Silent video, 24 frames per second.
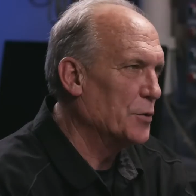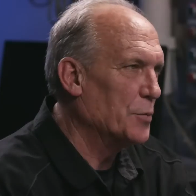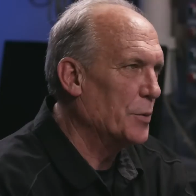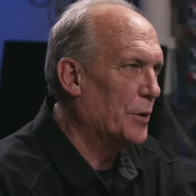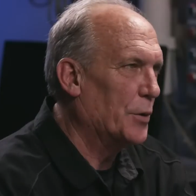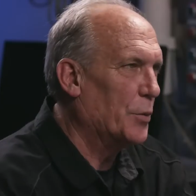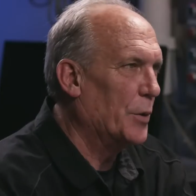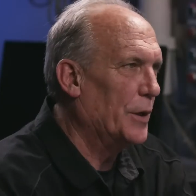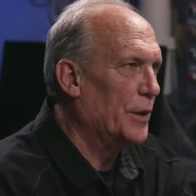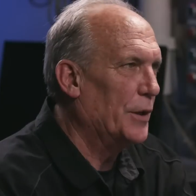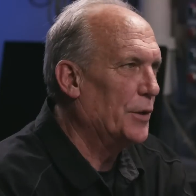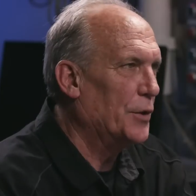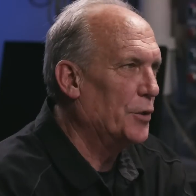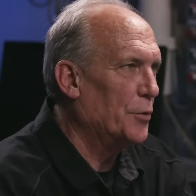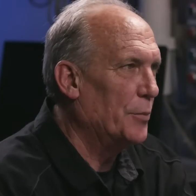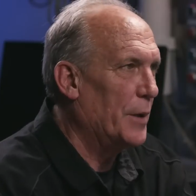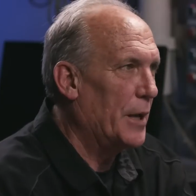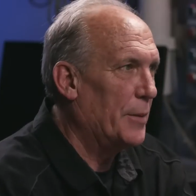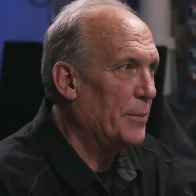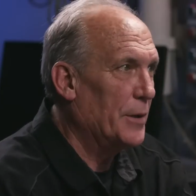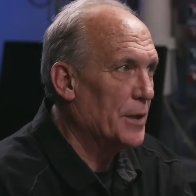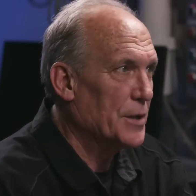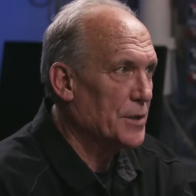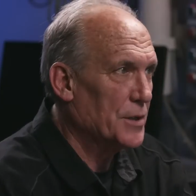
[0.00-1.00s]
between the two
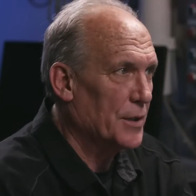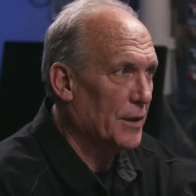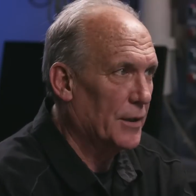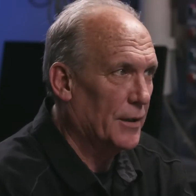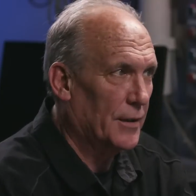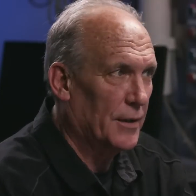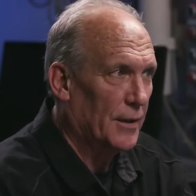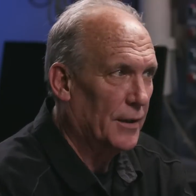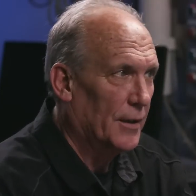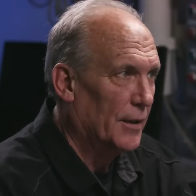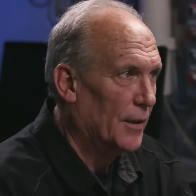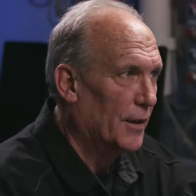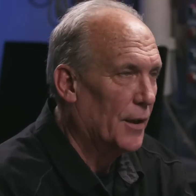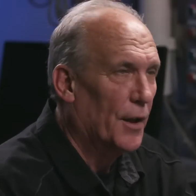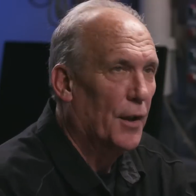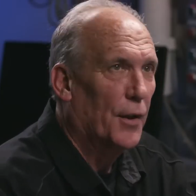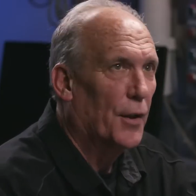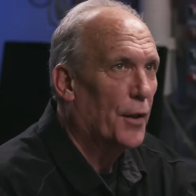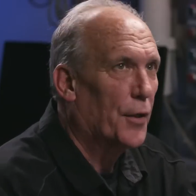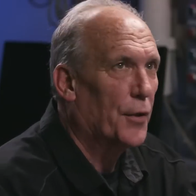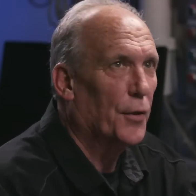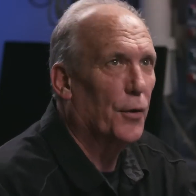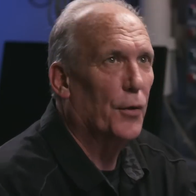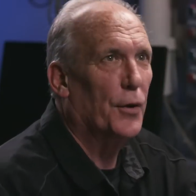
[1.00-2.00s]
maybe isn't
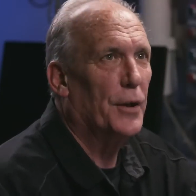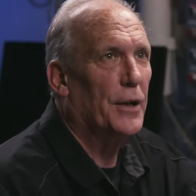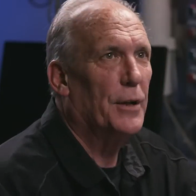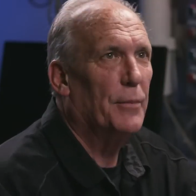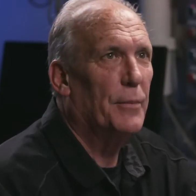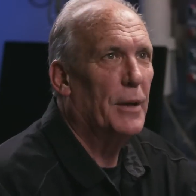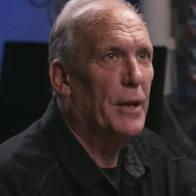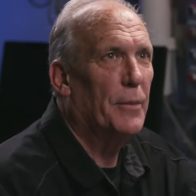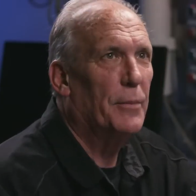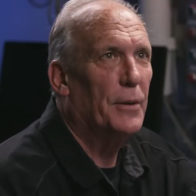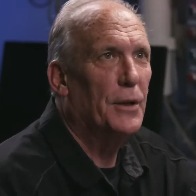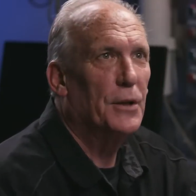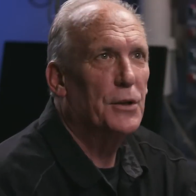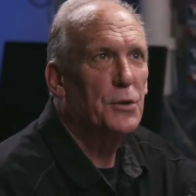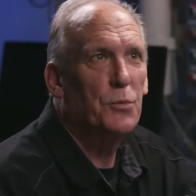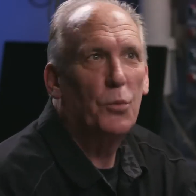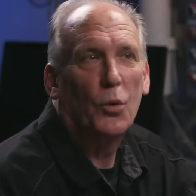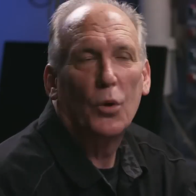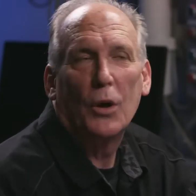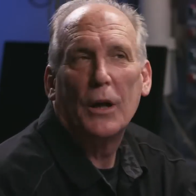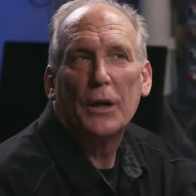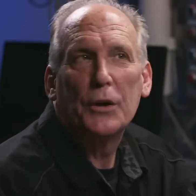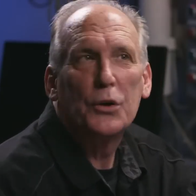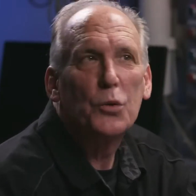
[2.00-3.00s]
30, maybe it's
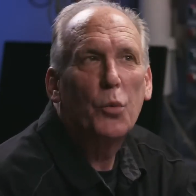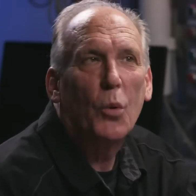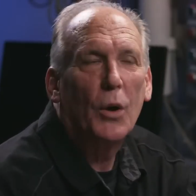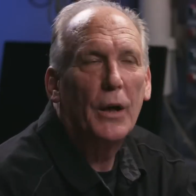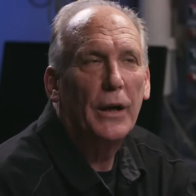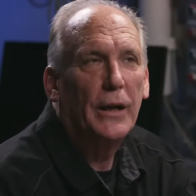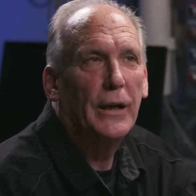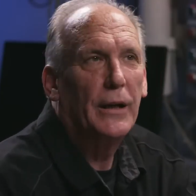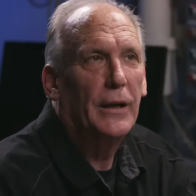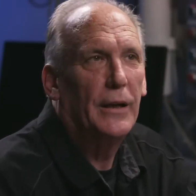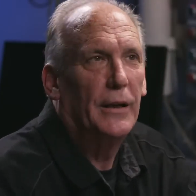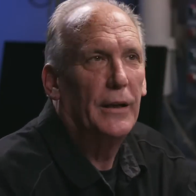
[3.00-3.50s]
more like 20.